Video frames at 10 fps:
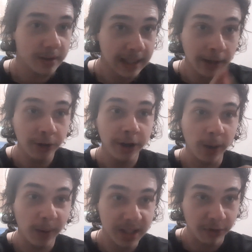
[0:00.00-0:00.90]
it downloaded, I
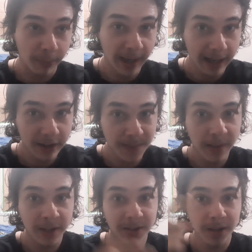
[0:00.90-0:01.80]
went to the package
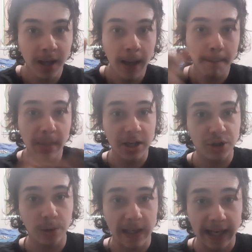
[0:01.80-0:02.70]
manager, made
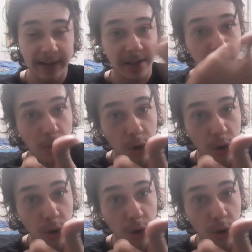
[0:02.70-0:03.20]
sure it has the